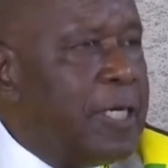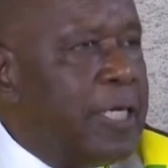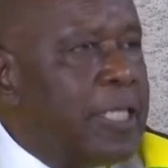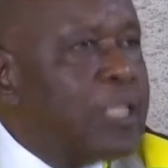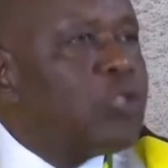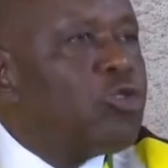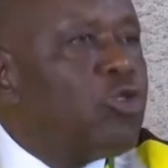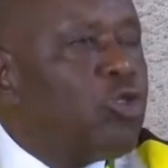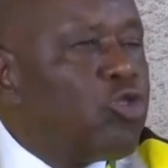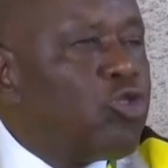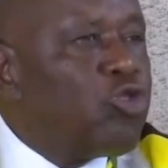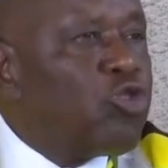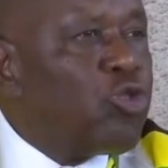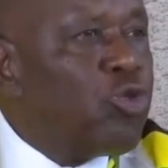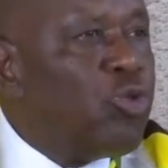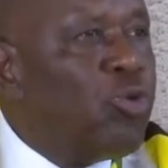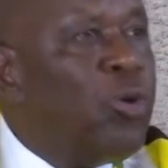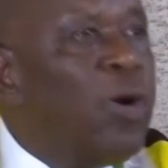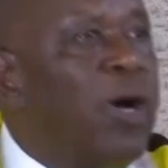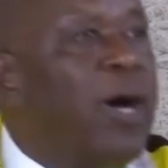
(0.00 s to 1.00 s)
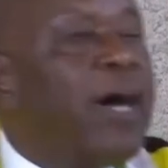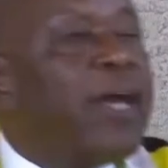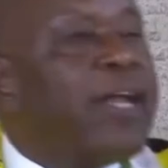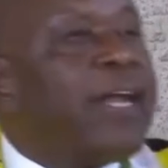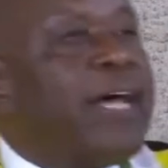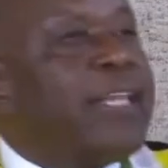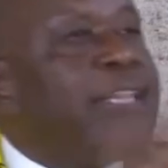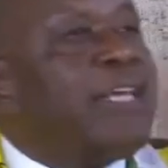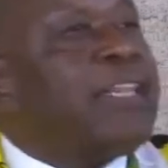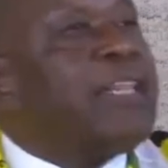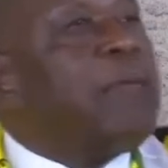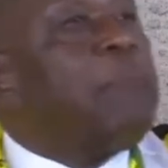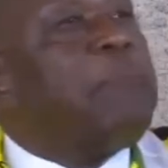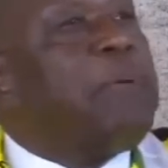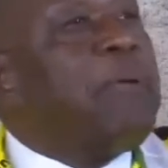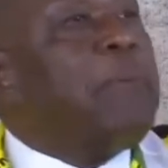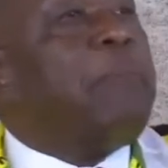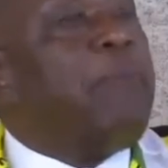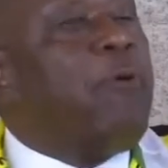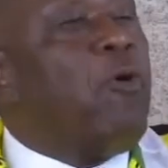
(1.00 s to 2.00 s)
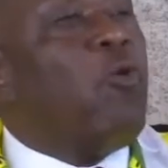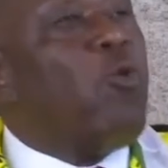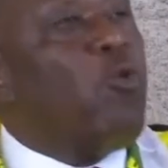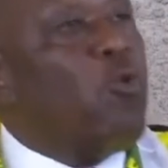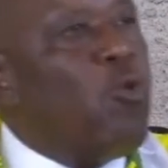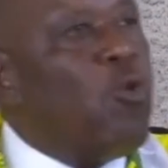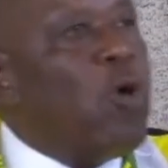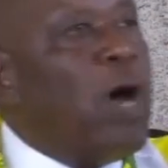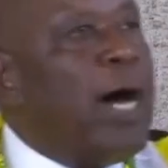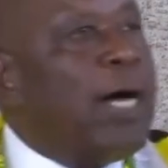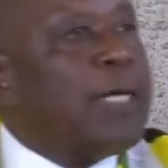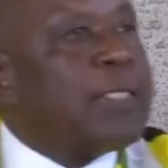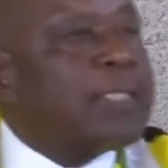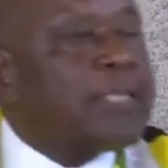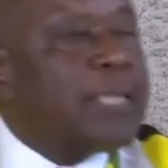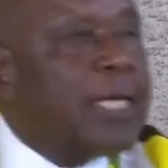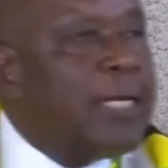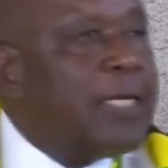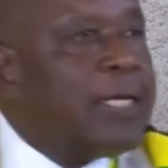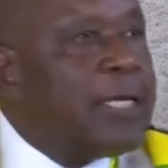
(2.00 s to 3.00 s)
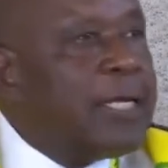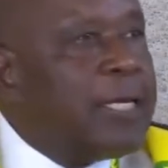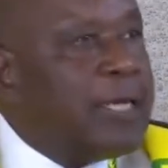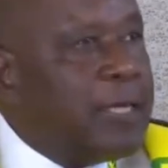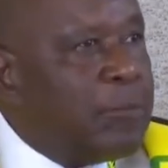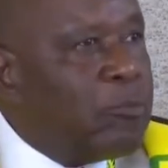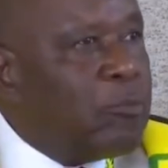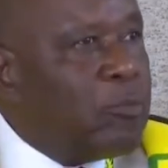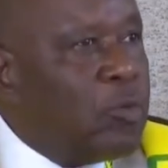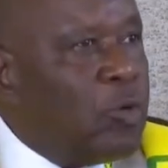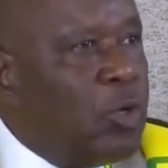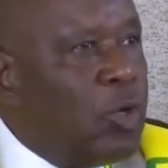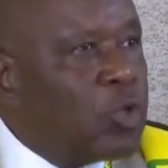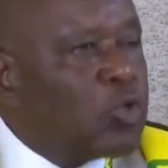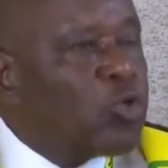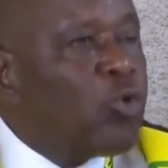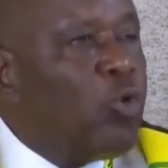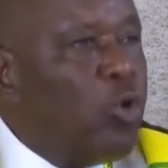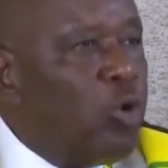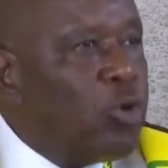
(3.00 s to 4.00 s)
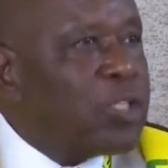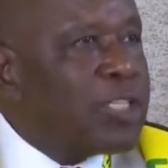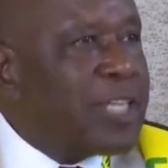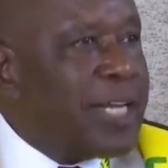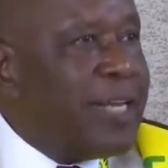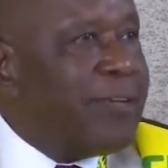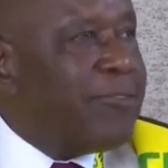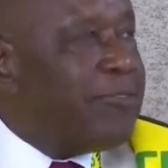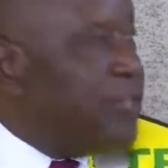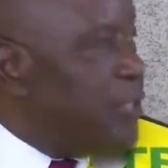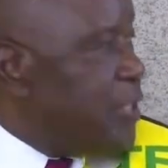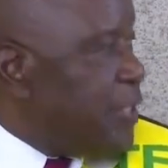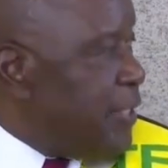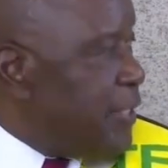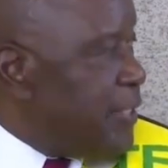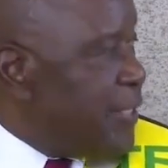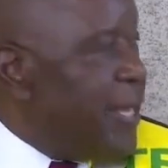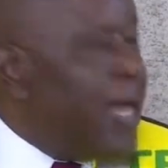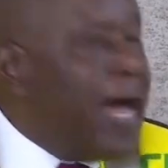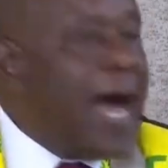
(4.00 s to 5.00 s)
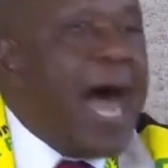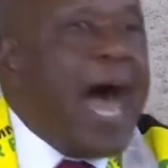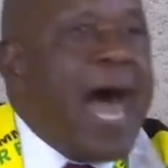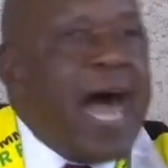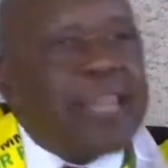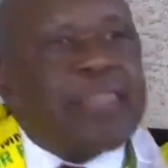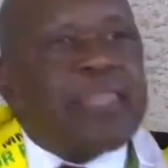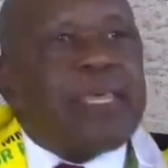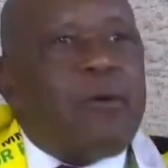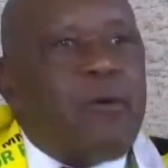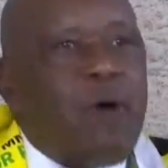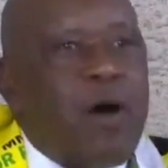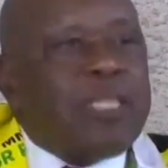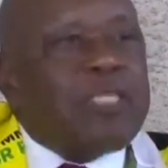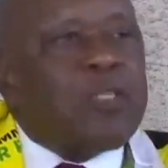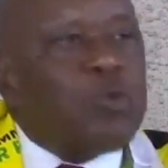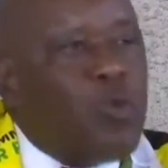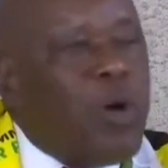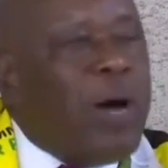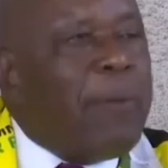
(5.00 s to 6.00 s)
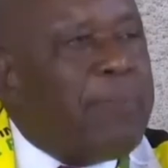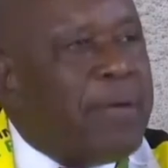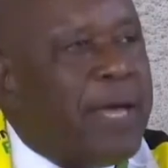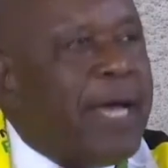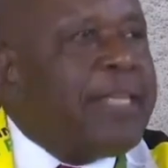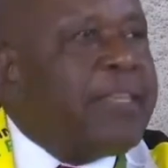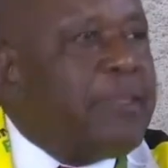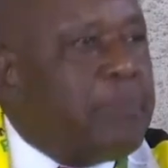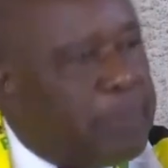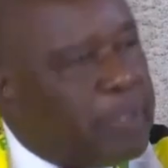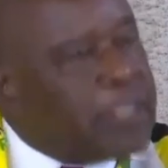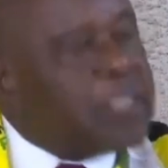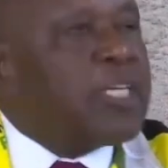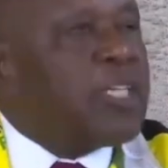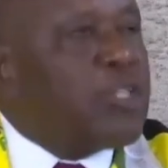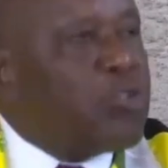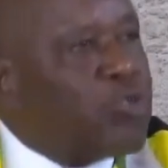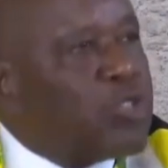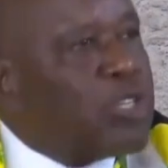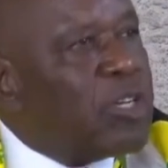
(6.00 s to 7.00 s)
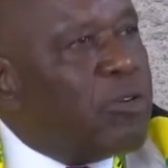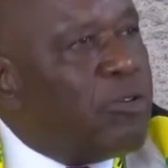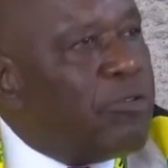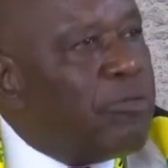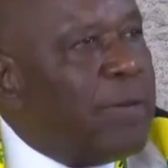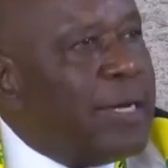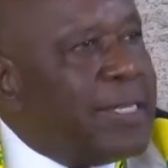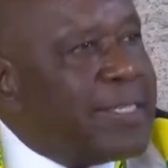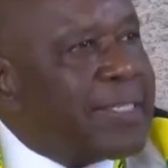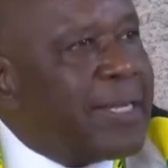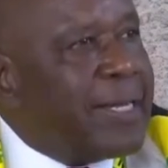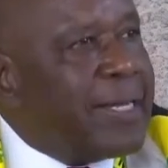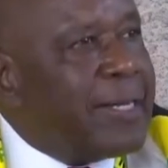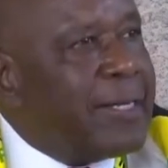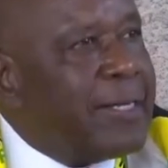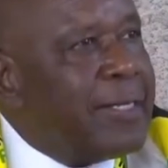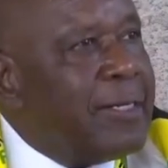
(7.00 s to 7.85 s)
It's not true. Rather, the people who are telling him to go on televisions are the ones who are behind the persecution of my son.